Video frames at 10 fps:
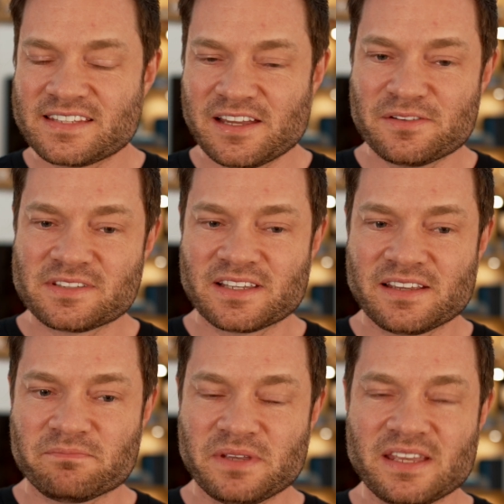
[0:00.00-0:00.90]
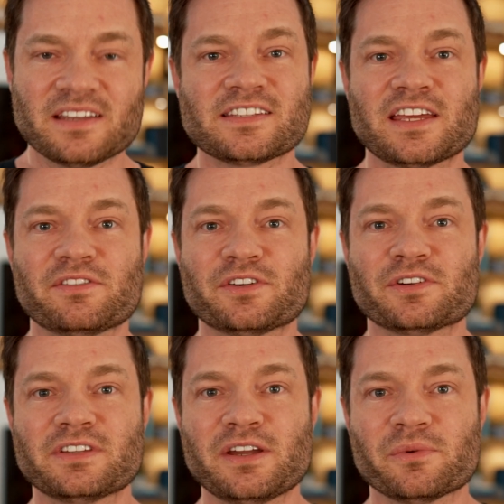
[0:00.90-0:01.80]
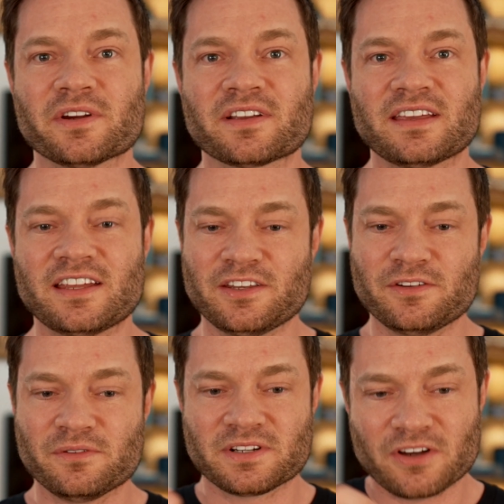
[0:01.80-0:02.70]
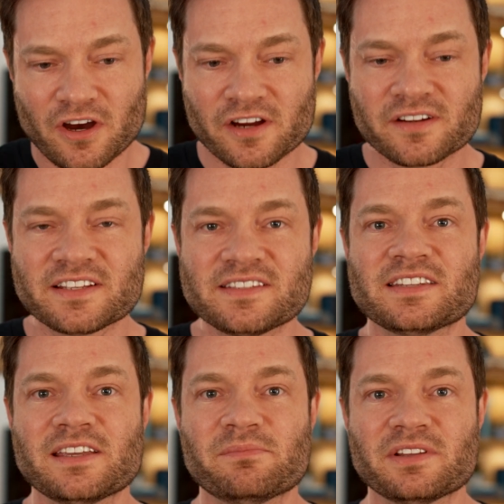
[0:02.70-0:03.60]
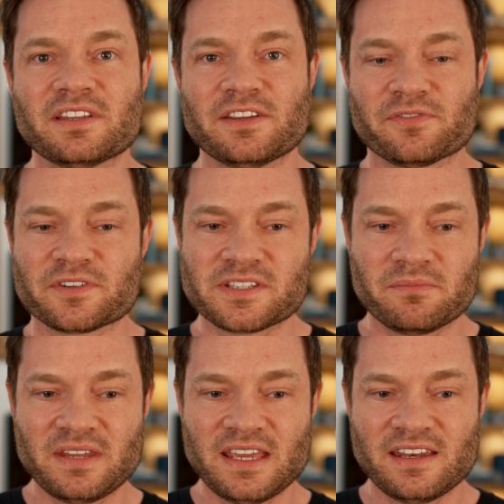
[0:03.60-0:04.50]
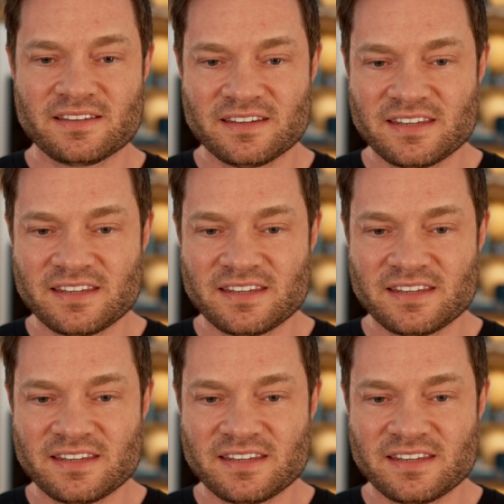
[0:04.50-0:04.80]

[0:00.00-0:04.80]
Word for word: sounds like being inside of a neural network, and you harness the ability for some data to